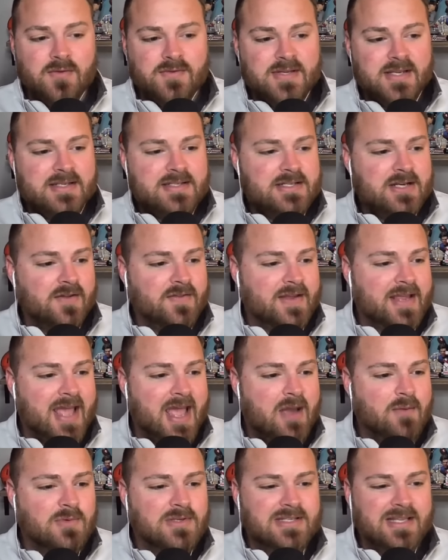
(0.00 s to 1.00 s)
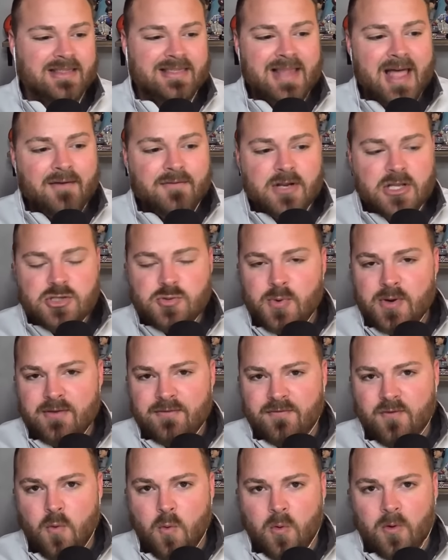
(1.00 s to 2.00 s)
Tennessee on the game was
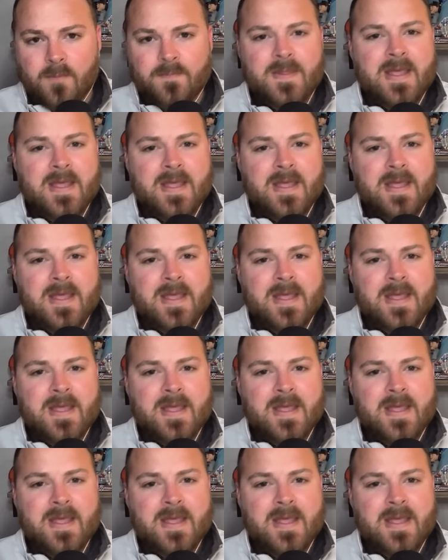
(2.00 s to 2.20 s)
11-24.